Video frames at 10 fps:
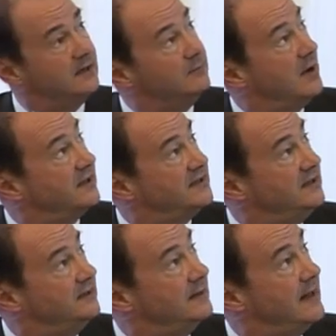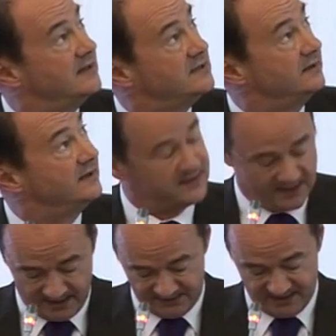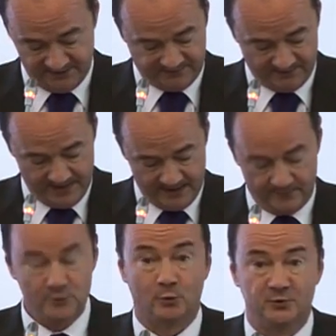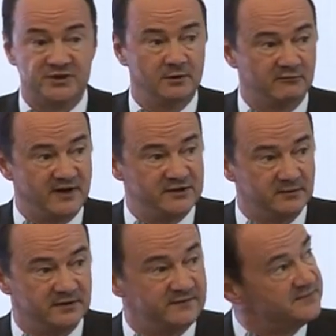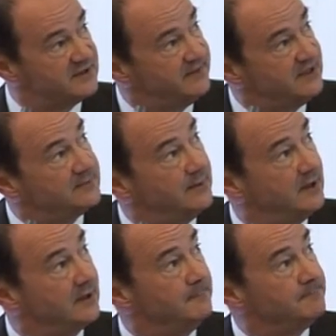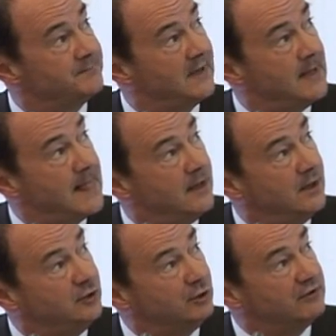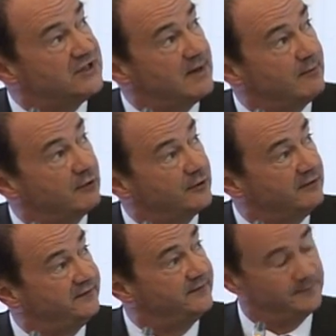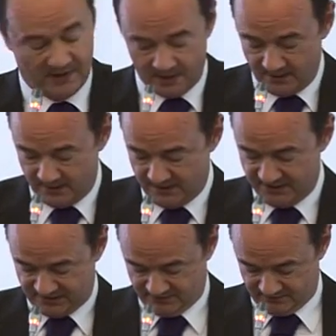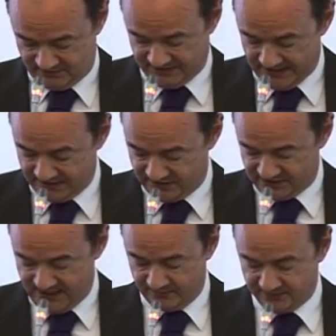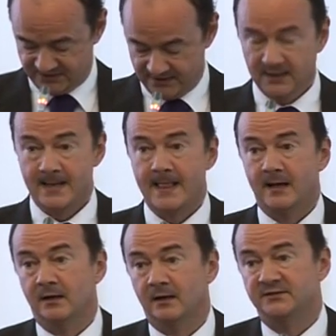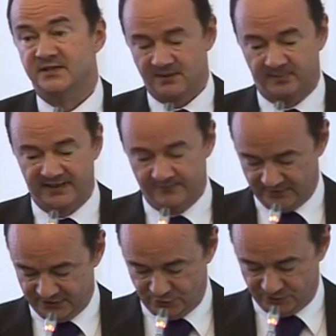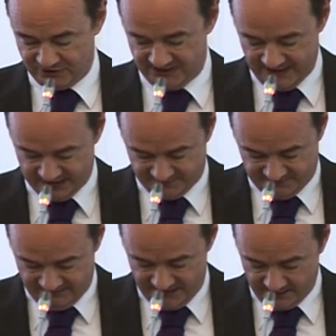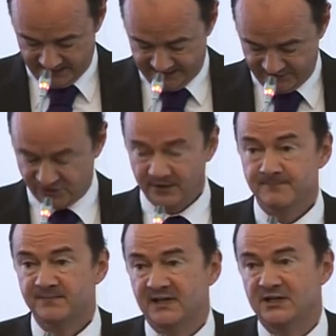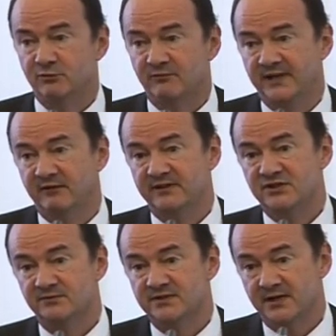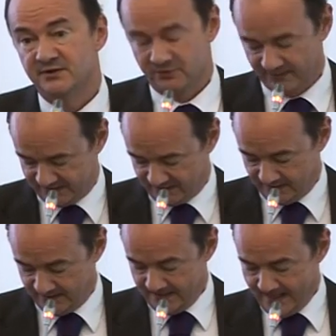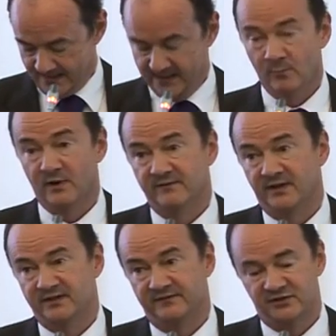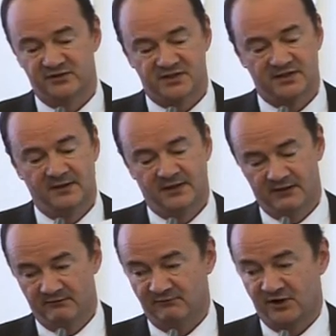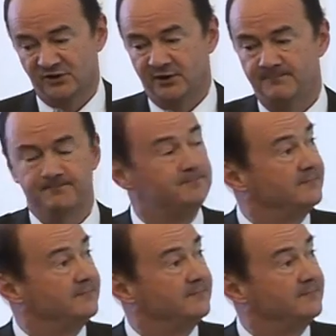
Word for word: and marketing, Alexander Kazantsev, who's also a graduate from St. Petersburg. Uh, Yuri Samarodov uh, is stayed in the sales uh, discipline, but as you can see, at a very young age, he's already a regional sales director in one of our divisions here in Russia.